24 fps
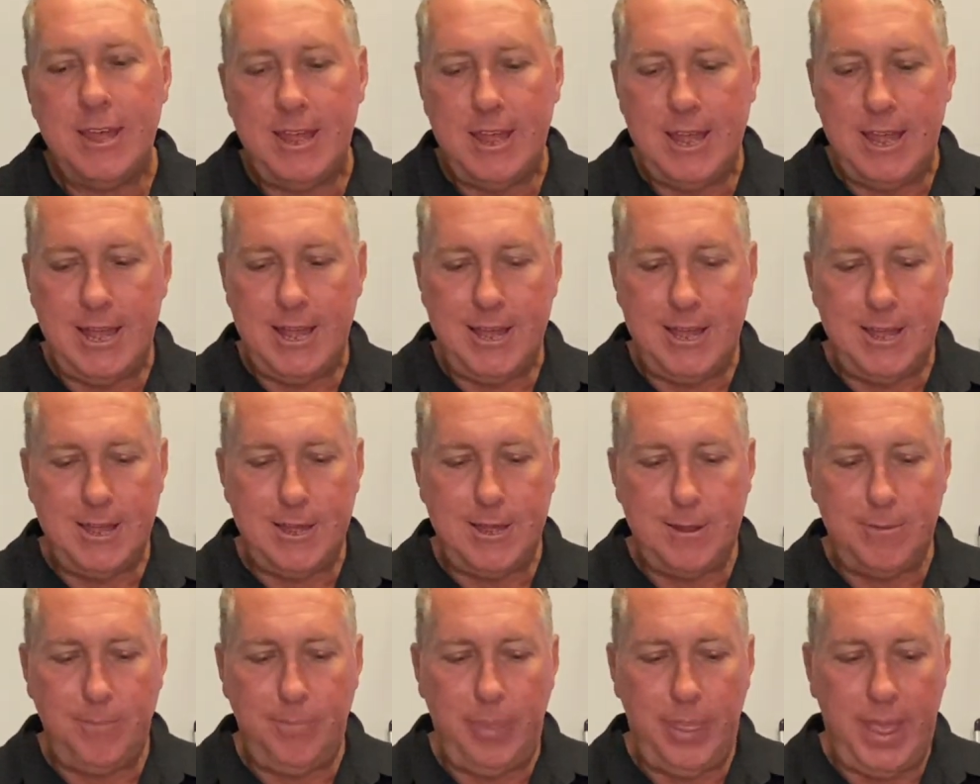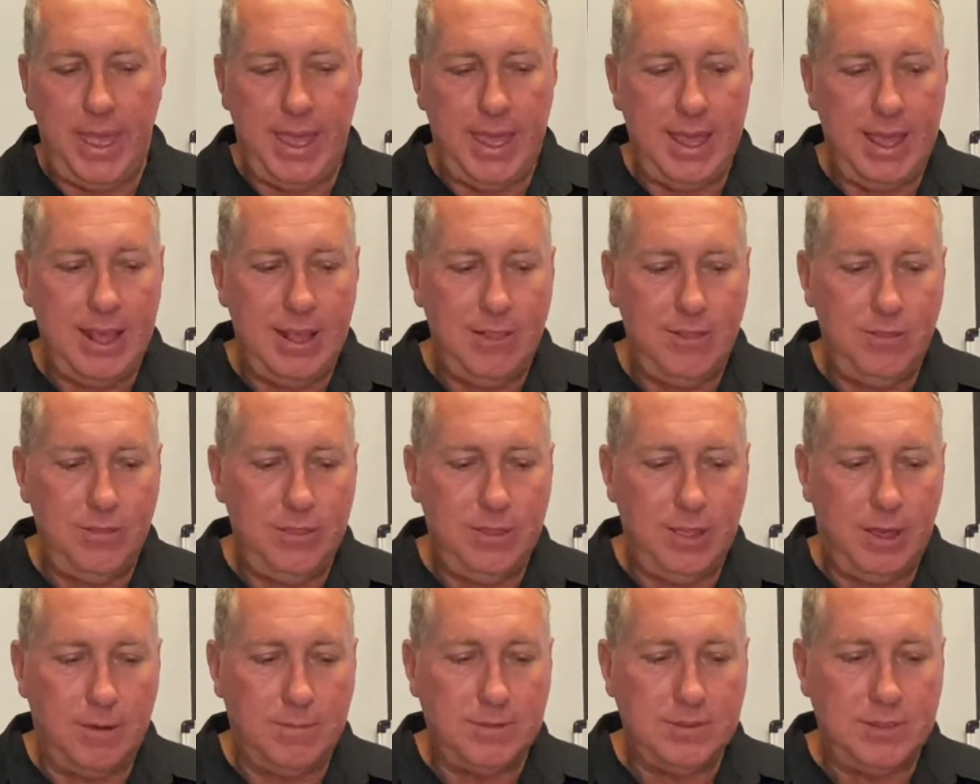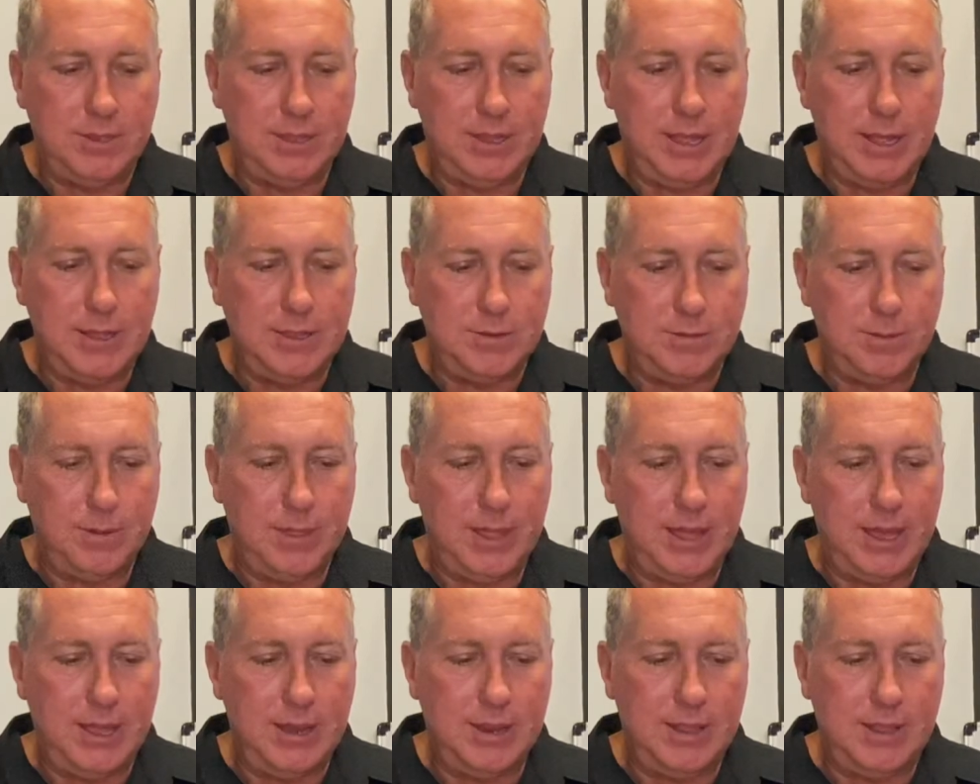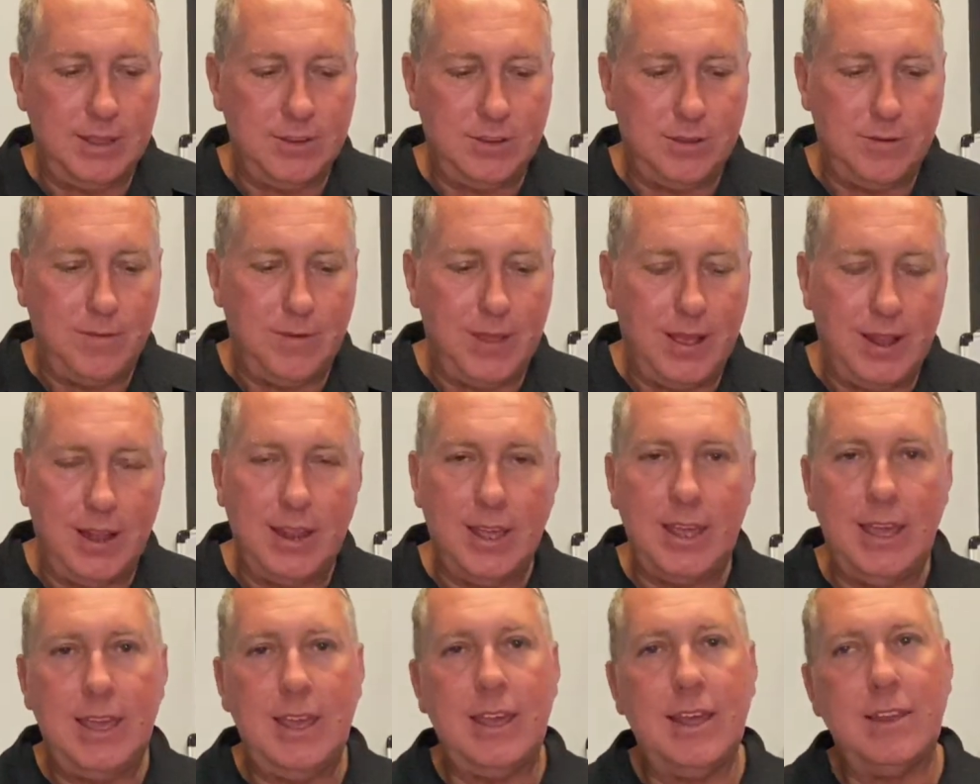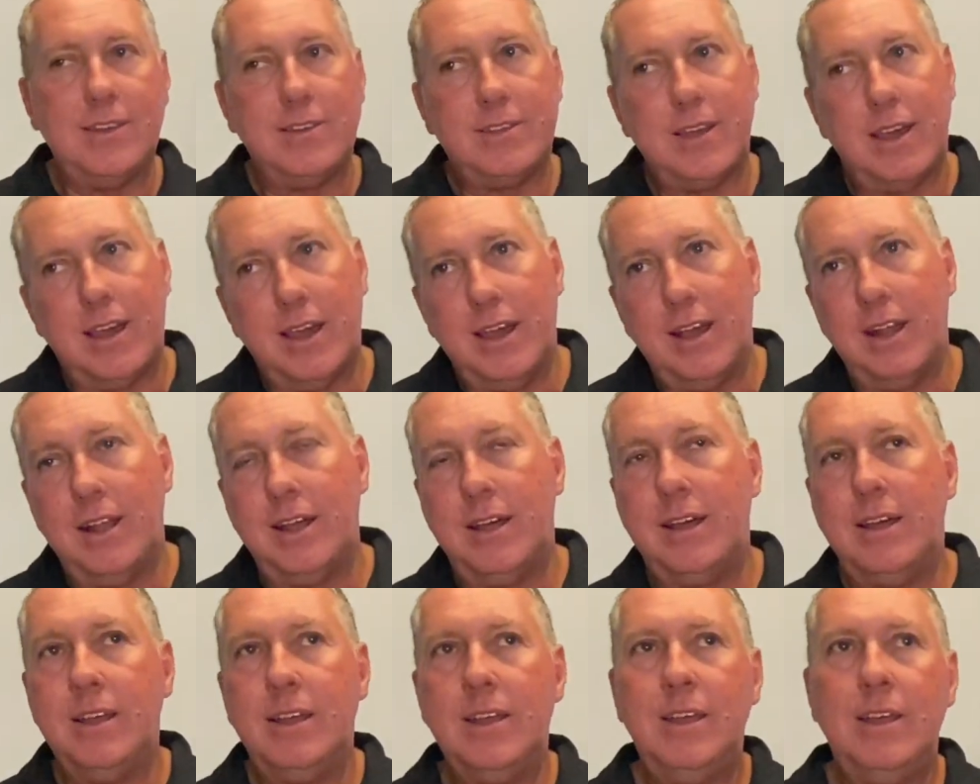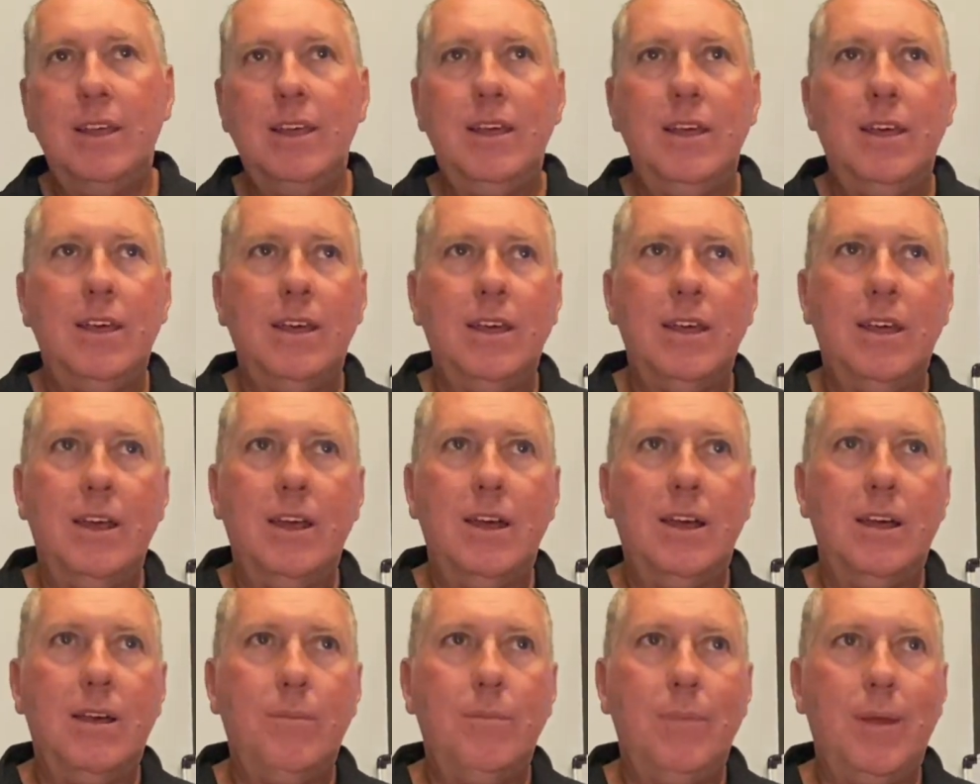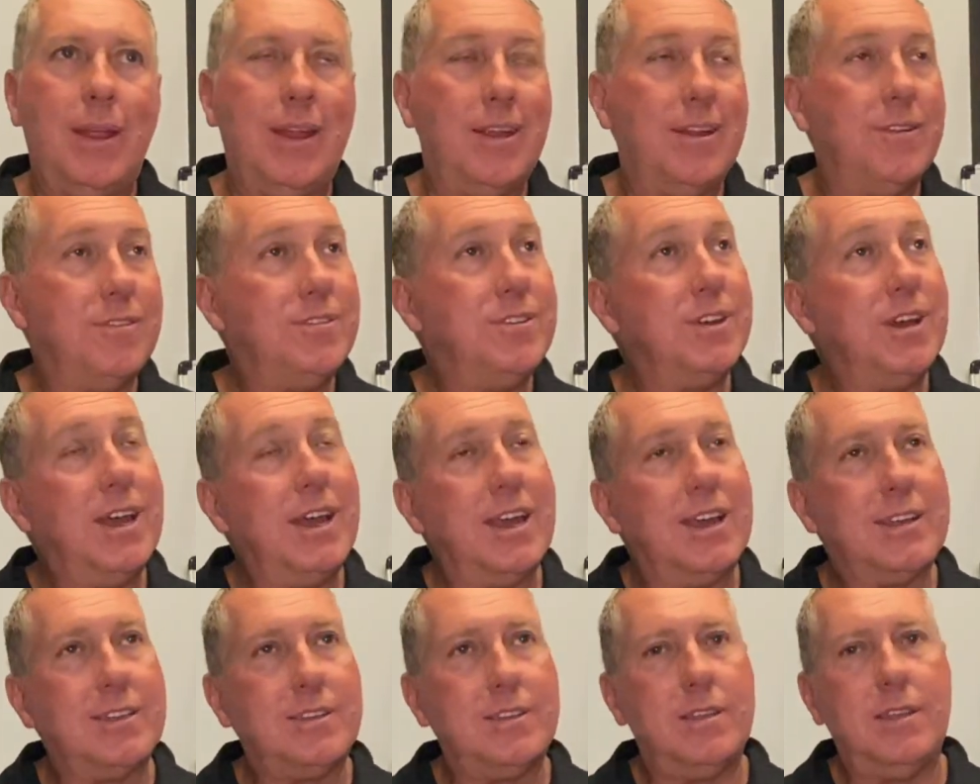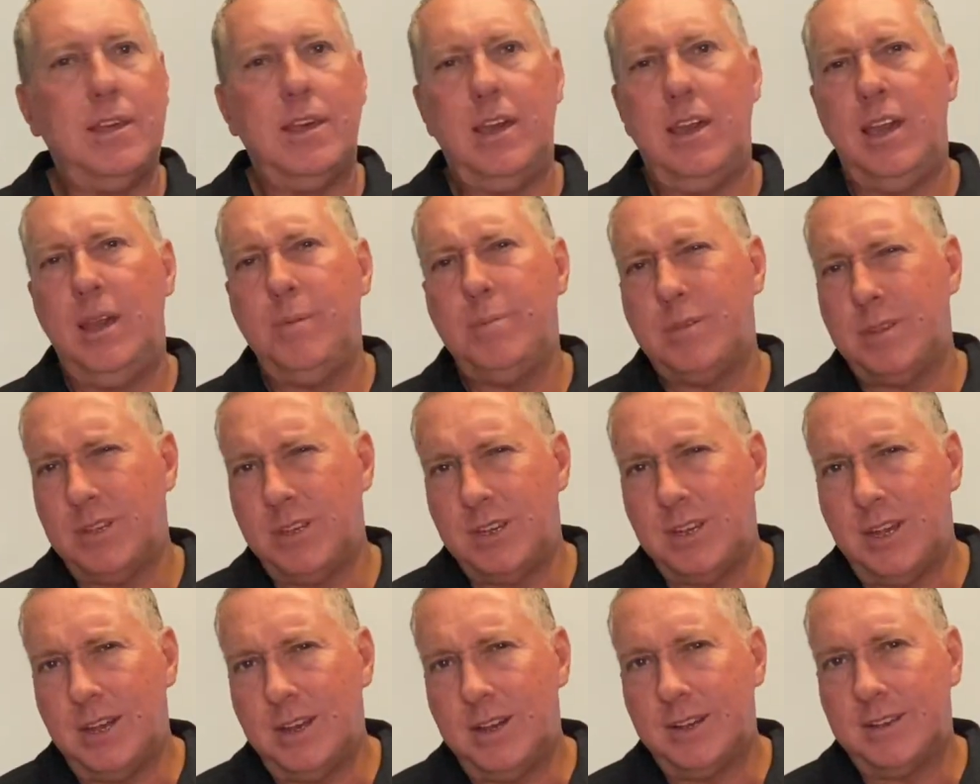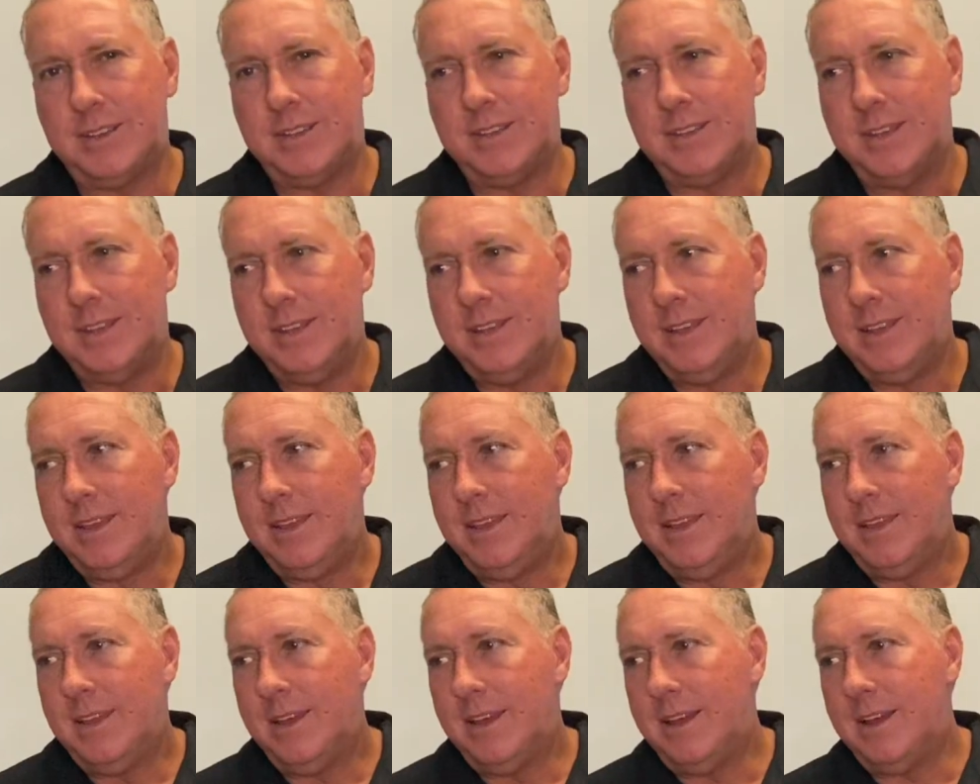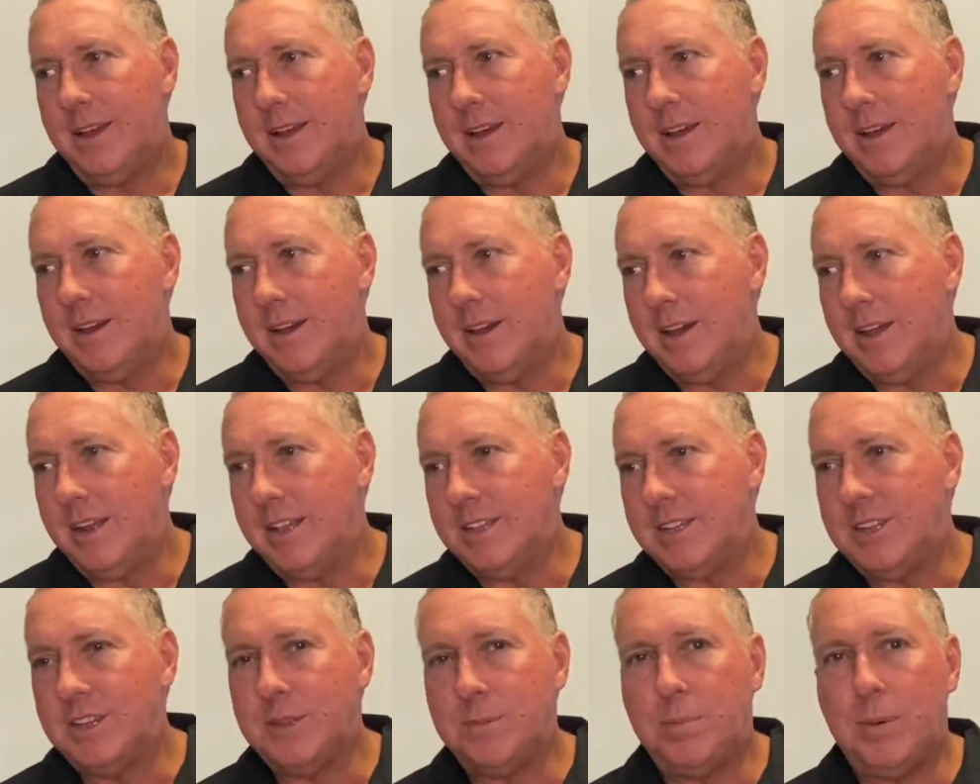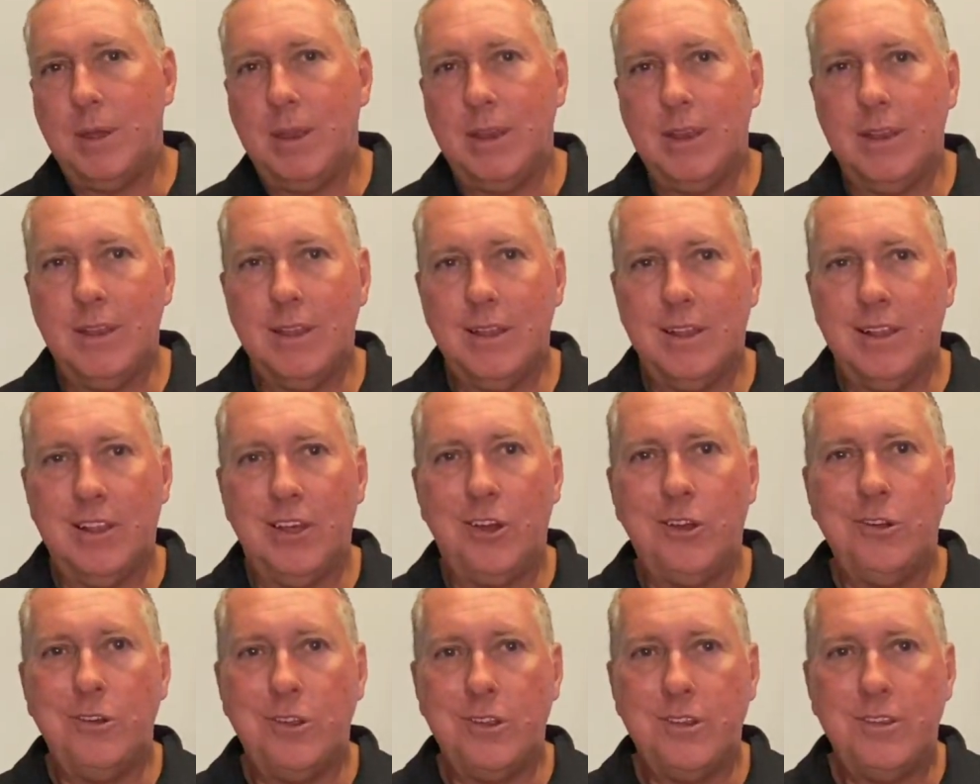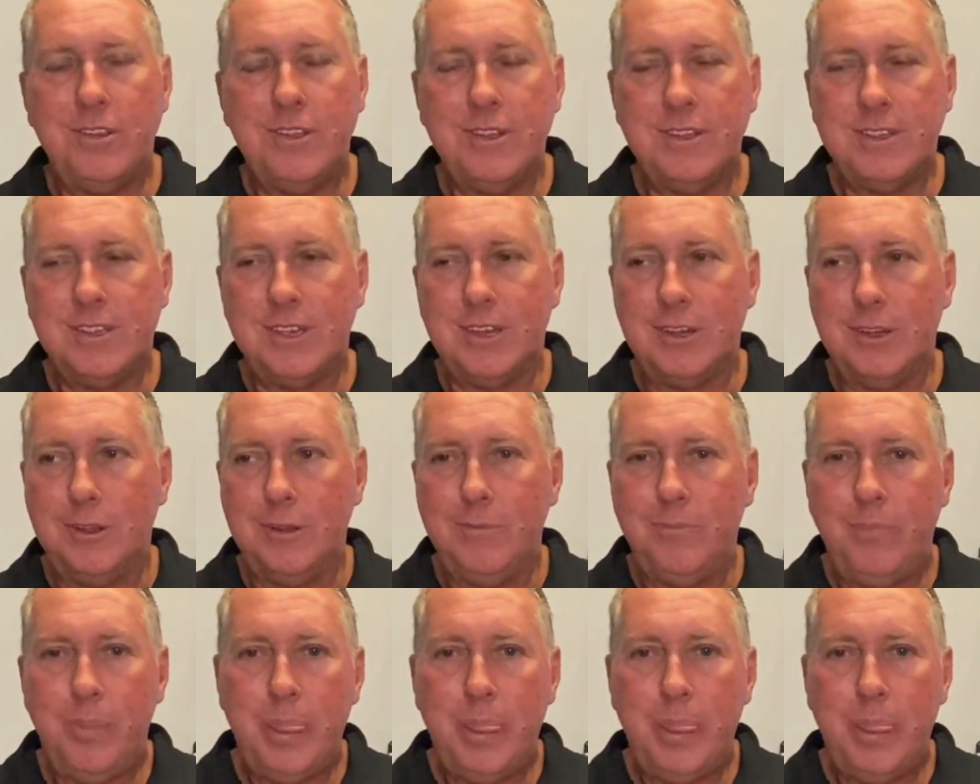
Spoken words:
And obviously comes with that trevally and tailor, mangrove jacks, heaps of sharks, and it's just been loaded. So